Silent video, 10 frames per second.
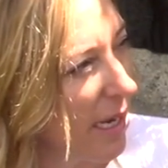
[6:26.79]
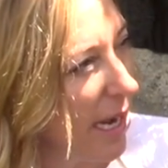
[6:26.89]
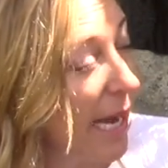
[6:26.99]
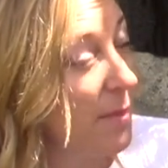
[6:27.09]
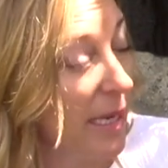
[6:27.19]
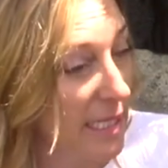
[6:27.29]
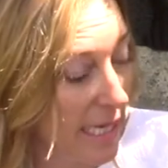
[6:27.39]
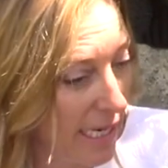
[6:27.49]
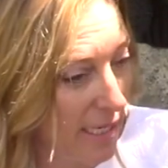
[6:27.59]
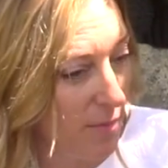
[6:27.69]
And
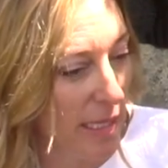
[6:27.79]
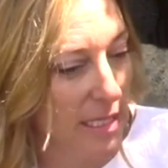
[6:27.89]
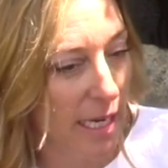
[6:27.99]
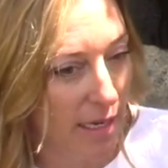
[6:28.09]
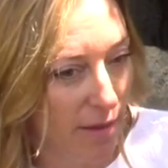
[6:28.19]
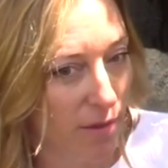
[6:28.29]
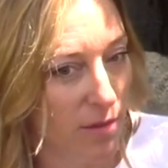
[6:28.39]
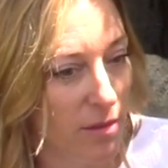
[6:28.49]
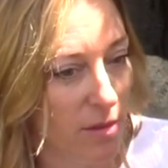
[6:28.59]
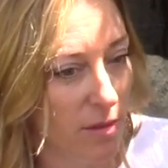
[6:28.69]
maintaining
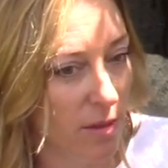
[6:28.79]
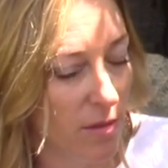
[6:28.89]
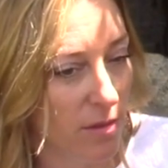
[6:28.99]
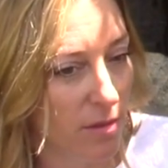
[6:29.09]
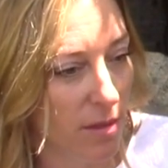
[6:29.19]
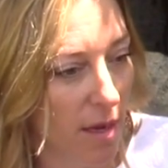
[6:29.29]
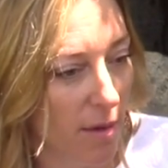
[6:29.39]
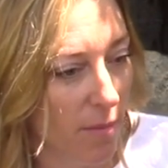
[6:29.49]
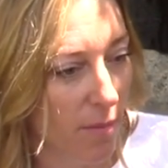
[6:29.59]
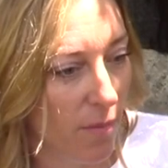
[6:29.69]
those
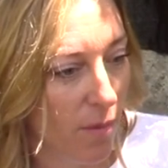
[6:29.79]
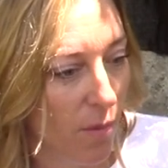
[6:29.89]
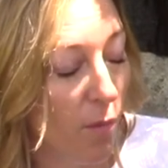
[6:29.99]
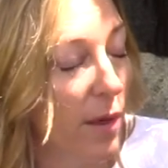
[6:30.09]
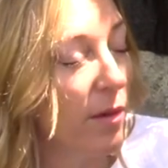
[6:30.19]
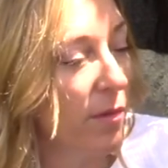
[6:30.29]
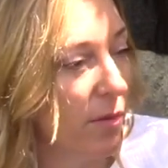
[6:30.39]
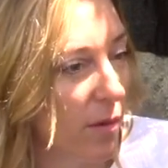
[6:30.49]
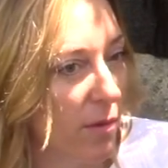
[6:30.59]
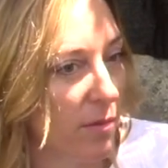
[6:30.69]

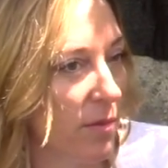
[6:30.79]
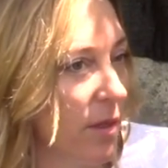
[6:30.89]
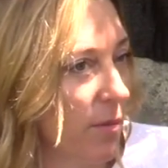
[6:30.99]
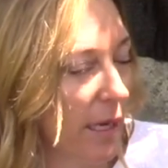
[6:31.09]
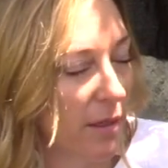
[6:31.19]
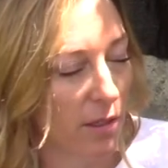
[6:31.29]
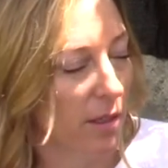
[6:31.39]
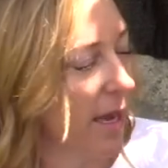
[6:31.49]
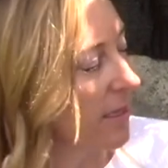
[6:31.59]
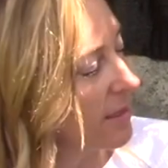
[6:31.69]
wonderful, you know, regular
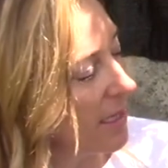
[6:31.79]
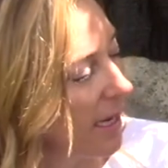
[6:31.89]
clients that